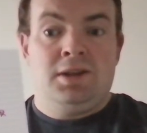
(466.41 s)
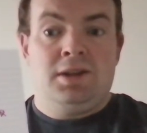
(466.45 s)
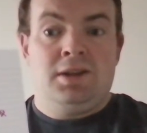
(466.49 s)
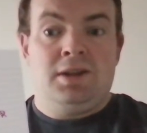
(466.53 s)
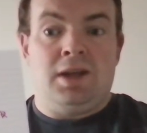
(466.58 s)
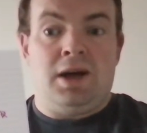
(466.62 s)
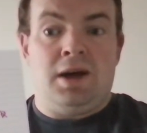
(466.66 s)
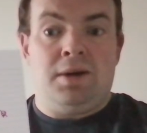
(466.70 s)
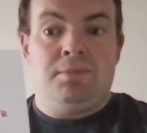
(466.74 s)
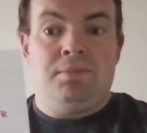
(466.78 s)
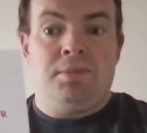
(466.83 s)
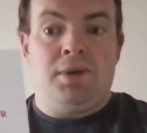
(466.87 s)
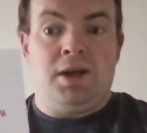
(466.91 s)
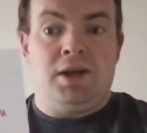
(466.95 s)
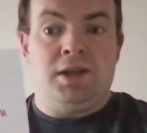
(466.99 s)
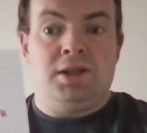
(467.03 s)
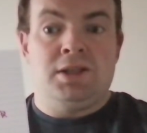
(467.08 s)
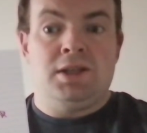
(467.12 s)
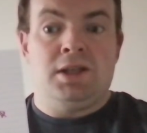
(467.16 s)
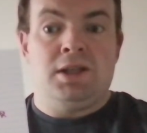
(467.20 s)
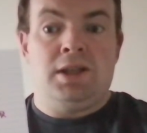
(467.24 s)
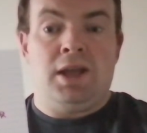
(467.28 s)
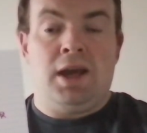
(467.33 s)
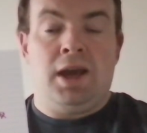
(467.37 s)
That means
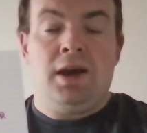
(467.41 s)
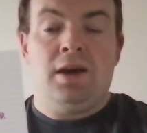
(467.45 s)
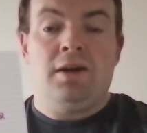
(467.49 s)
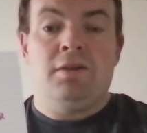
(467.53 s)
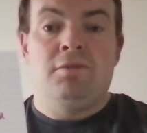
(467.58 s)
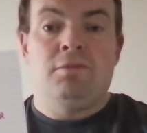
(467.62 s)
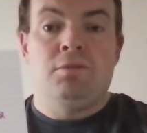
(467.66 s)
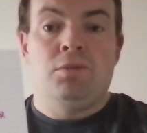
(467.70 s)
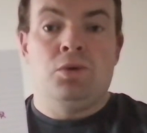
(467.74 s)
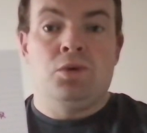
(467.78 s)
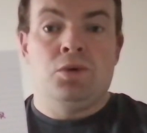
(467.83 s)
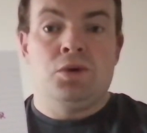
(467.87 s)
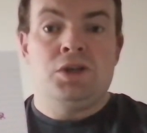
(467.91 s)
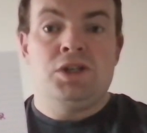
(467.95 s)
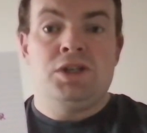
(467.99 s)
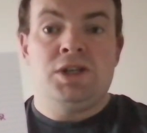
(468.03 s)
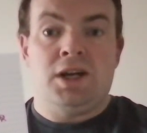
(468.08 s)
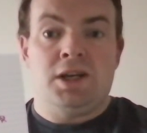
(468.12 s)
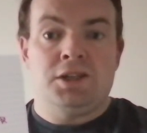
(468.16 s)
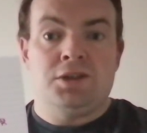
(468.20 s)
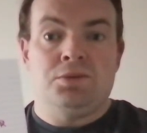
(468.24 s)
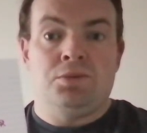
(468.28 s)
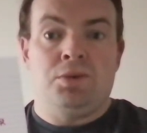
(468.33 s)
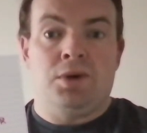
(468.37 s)
that they have more
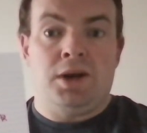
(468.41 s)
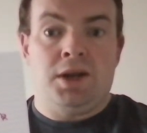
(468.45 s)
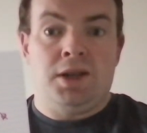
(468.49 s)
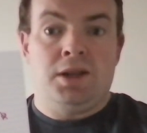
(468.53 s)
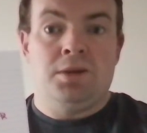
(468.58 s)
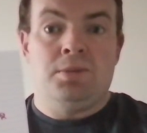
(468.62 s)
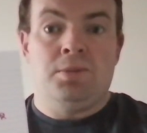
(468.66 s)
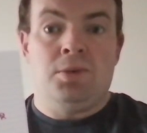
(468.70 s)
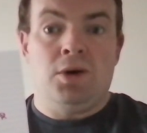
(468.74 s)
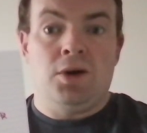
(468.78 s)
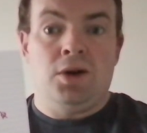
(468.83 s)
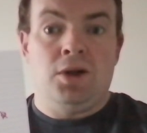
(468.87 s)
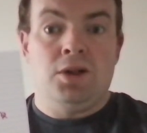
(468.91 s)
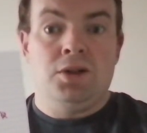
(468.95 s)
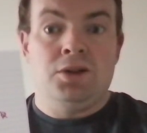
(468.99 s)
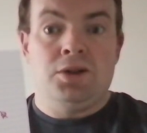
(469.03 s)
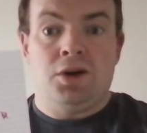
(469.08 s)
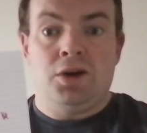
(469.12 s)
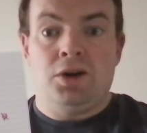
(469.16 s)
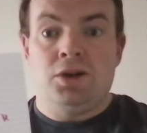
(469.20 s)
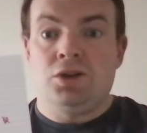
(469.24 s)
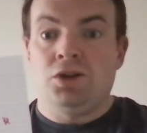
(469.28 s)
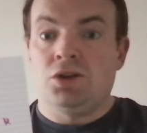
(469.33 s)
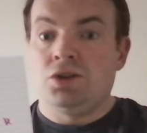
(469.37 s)
chance of winning the ball.
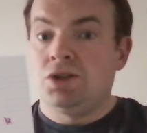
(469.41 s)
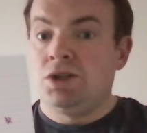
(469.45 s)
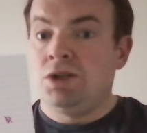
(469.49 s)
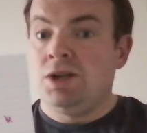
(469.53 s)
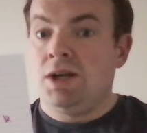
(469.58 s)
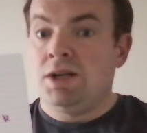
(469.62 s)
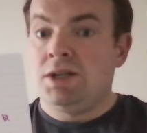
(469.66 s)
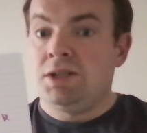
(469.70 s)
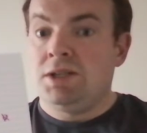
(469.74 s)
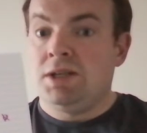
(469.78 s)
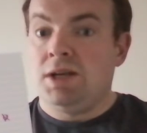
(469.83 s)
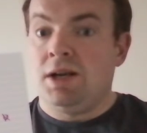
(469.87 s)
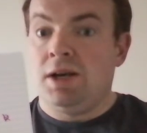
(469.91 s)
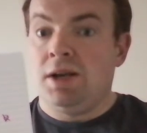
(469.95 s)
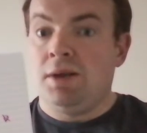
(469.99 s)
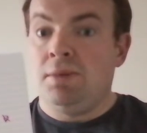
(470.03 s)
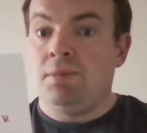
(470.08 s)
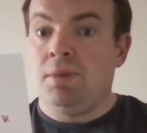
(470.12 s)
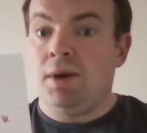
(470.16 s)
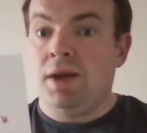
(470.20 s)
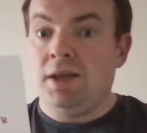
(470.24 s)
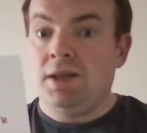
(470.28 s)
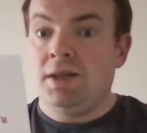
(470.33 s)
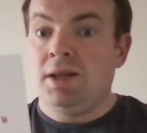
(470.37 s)
Now, it doesn't necessarily
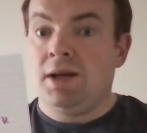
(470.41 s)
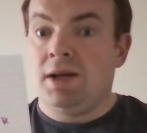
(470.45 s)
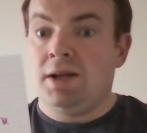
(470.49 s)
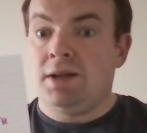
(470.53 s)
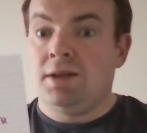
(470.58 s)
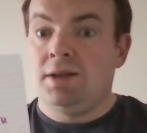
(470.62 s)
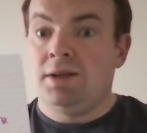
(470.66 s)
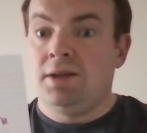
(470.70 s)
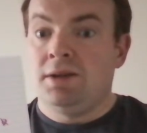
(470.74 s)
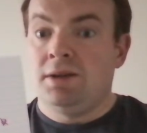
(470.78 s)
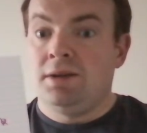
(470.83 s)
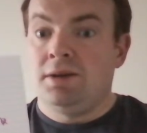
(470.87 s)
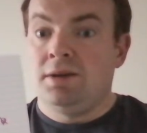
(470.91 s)
mean that.